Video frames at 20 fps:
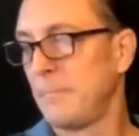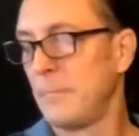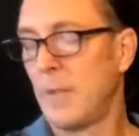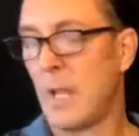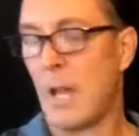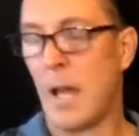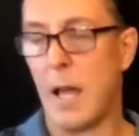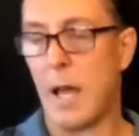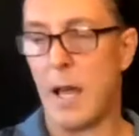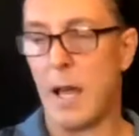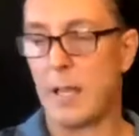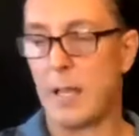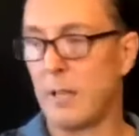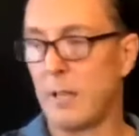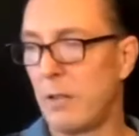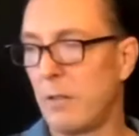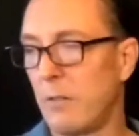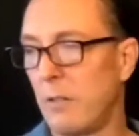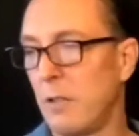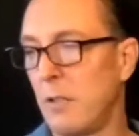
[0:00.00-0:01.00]
I did
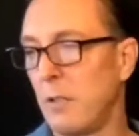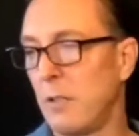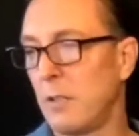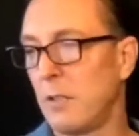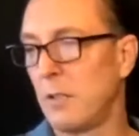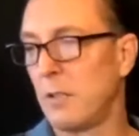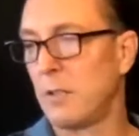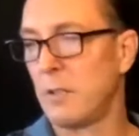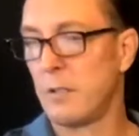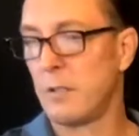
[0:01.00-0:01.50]
that wrong.